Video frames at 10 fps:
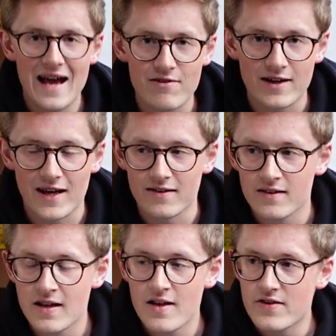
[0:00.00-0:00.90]
air again.
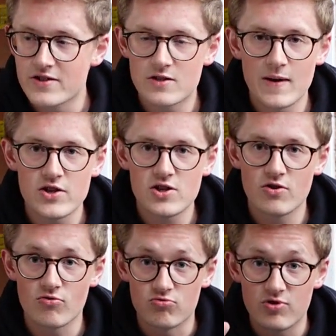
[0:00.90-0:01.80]
The
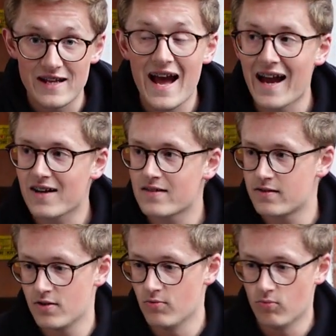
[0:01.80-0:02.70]
suspension reacts
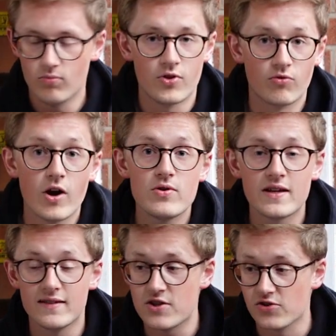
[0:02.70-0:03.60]
to the road
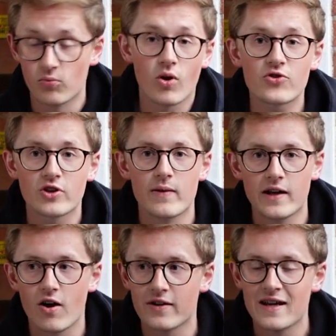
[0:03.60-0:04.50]
conditions and what's
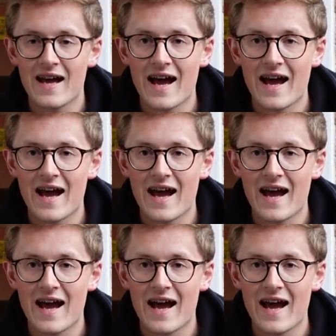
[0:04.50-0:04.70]
going on,